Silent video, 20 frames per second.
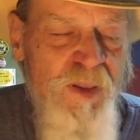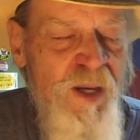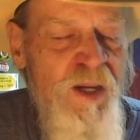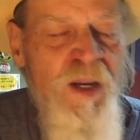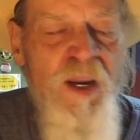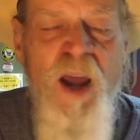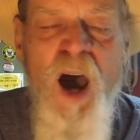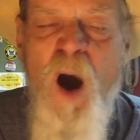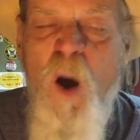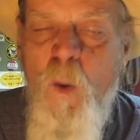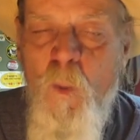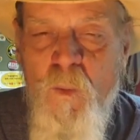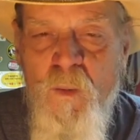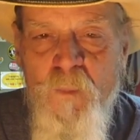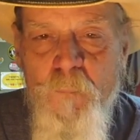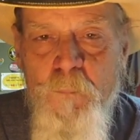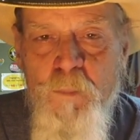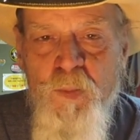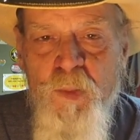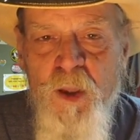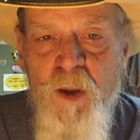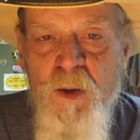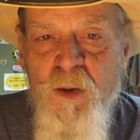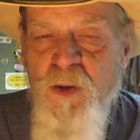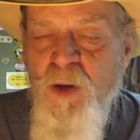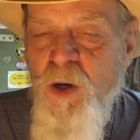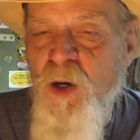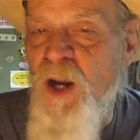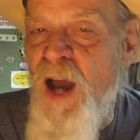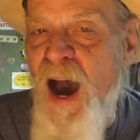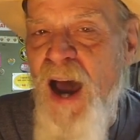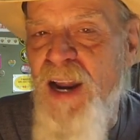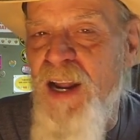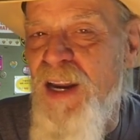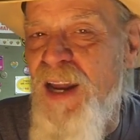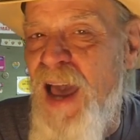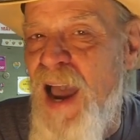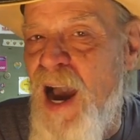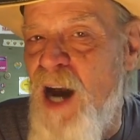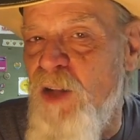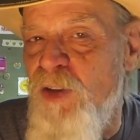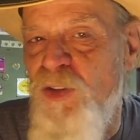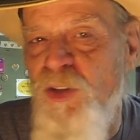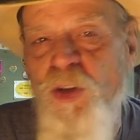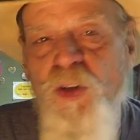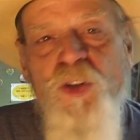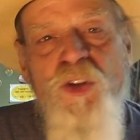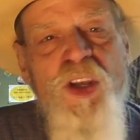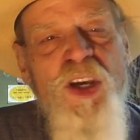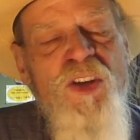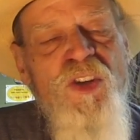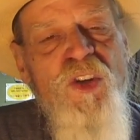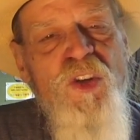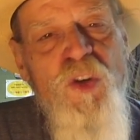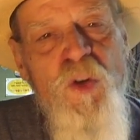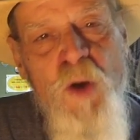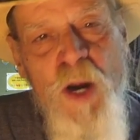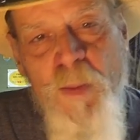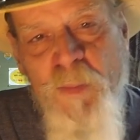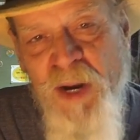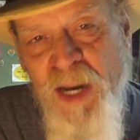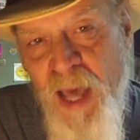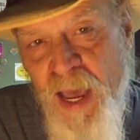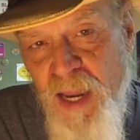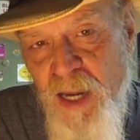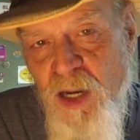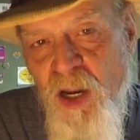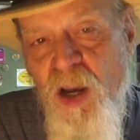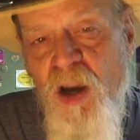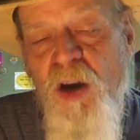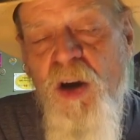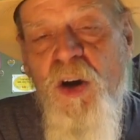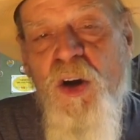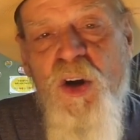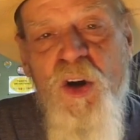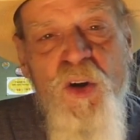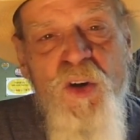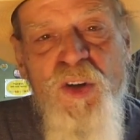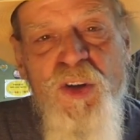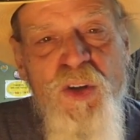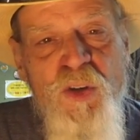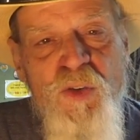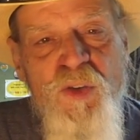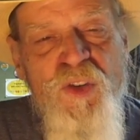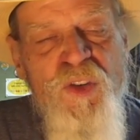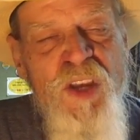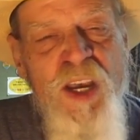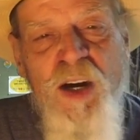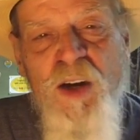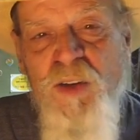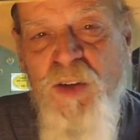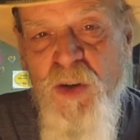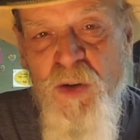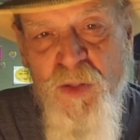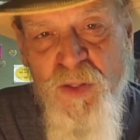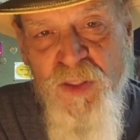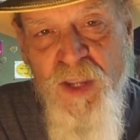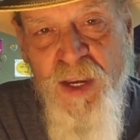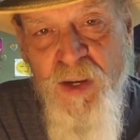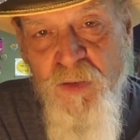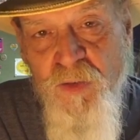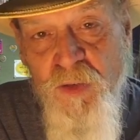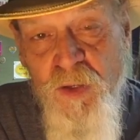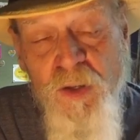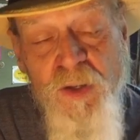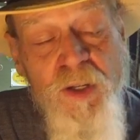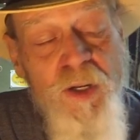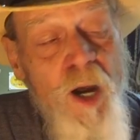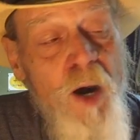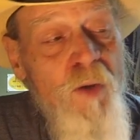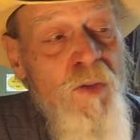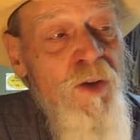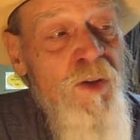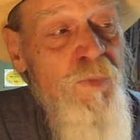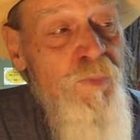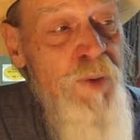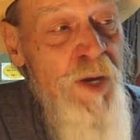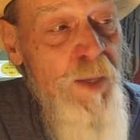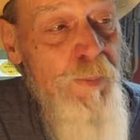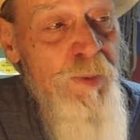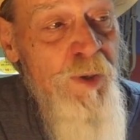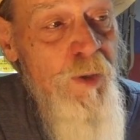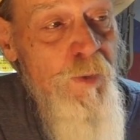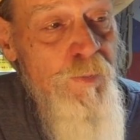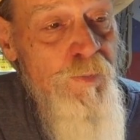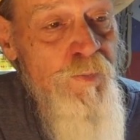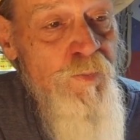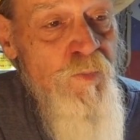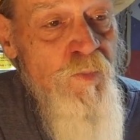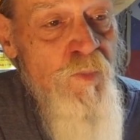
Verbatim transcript: then no, you're not allowed to discriminate who you sell your things to. You know, there's people